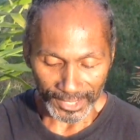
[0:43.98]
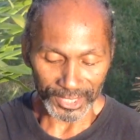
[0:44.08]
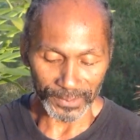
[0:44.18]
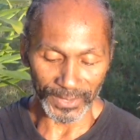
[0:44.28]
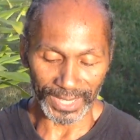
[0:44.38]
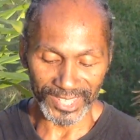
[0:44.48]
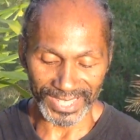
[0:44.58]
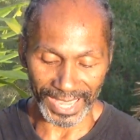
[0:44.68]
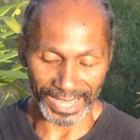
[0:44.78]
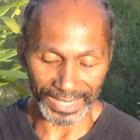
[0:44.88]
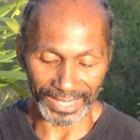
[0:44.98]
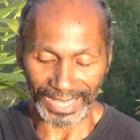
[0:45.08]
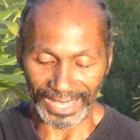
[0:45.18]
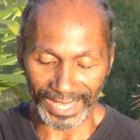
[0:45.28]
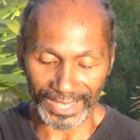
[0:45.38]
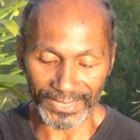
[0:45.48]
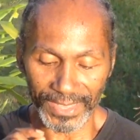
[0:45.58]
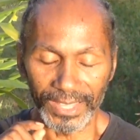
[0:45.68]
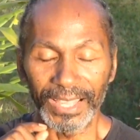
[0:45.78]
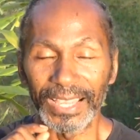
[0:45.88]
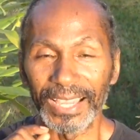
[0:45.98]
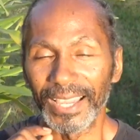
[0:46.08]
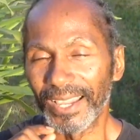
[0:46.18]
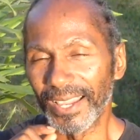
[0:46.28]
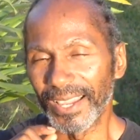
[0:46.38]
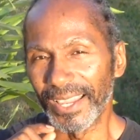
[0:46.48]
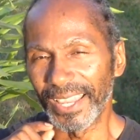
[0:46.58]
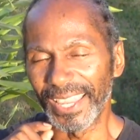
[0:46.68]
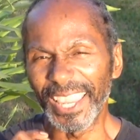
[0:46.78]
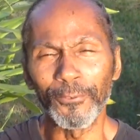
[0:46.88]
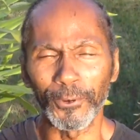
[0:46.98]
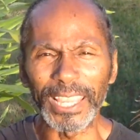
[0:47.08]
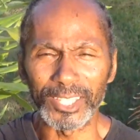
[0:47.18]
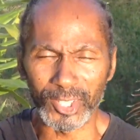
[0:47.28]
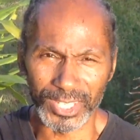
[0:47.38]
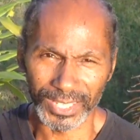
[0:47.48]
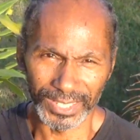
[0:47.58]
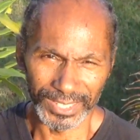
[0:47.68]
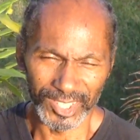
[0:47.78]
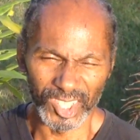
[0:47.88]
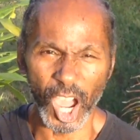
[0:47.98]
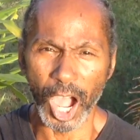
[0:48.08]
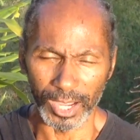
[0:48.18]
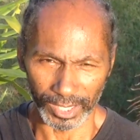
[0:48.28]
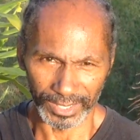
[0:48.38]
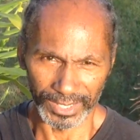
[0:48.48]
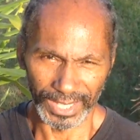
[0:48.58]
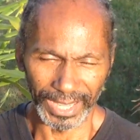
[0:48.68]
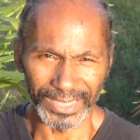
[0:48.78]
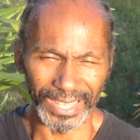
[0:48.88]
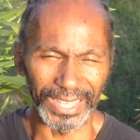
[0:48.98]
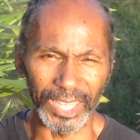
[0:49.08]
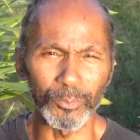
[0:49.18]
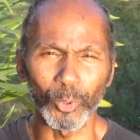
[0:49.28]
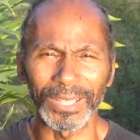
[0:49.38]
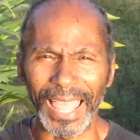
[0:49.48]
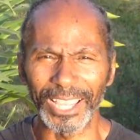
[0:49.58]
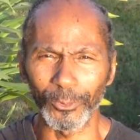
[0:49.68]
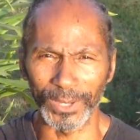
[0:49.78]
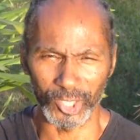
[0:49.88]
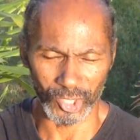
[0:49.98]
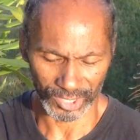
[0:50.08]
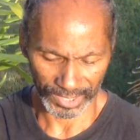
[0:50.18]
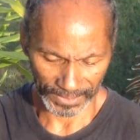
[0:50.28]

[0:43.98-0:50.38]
to me and saying in the Ivrit tongue, in the Hebrew language,